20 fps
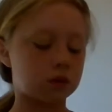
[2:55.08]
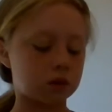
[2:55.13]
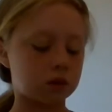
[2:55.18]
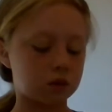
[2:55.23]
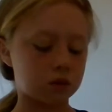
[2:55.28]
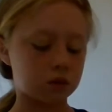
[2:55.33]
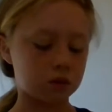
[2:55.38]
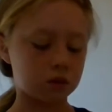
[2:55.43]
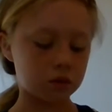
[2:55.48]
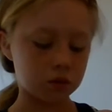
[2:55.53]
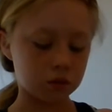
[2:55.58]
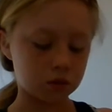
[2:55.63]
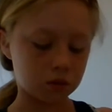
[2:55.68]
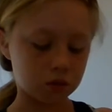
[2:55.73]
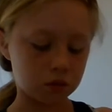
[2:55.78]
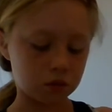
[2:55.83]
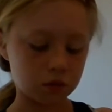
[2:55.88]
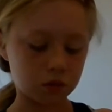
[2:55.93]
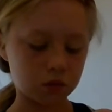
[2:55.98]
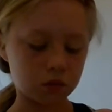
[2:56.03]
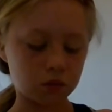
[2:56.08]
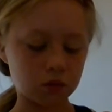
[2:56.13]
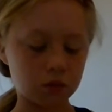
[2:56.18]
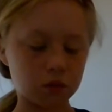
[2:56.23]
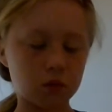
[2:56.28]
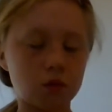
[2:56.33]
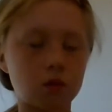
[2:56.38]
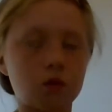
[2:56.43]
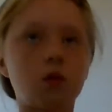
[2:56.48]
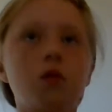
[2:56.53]

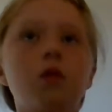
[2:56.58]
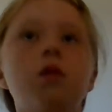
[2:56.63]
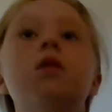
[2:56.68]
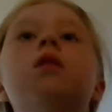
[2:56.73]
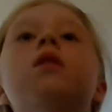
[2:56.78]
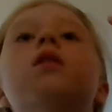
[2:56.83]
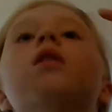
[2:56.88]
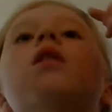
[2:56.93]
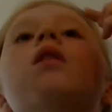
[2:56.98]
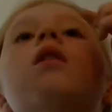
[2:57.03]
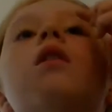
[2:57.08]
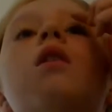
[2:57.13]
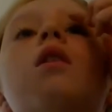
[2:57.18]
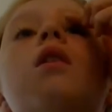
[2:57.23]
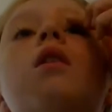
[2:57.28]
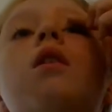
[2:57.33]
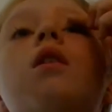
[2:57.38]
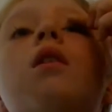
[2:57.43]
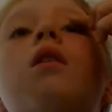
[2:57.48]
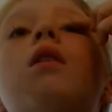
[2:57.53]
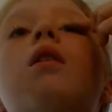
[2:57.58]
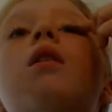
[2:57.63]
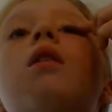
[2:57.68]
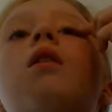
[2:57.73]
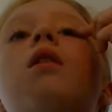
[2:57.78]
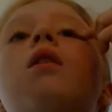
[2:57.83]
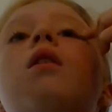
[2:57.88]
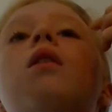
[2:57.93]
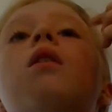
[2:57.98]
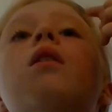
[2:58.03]

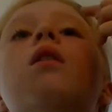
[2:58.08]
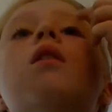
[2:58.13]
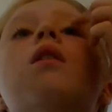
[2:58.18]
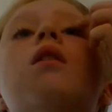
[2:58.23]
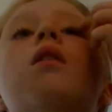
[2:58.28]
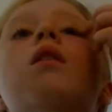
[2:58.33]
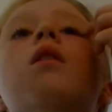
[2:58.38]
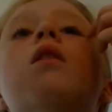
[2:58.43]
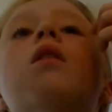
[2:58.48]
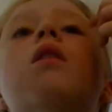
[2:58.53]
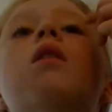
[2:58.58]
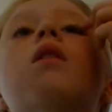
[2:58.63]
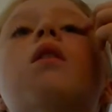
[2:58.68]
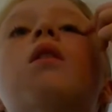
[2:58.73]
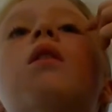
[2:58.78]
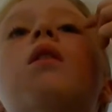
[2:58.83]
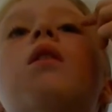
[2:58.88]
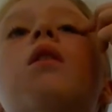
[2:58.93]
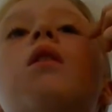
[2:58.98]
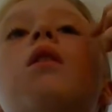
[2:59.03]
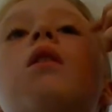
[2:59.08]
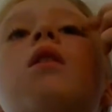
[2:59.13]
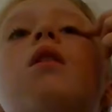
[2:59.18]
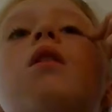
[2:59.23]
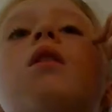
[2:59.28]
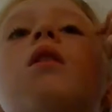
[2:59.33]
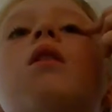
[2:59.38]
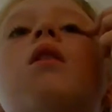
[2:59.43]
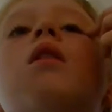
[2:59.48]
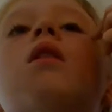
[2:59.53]

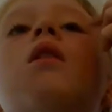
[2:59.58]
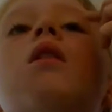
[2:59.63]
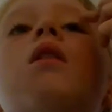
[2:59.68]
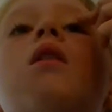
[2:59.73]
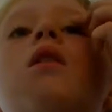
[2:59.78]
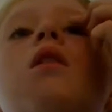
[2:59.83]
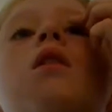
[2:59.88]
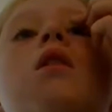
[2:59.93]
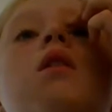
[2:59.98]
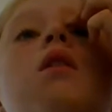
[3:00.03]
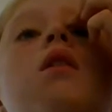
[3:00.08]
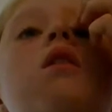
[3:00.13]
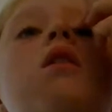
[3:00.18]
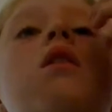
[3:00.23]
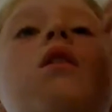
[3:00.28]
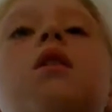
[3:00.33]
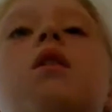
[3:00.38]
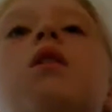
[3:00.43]
Nothing is said.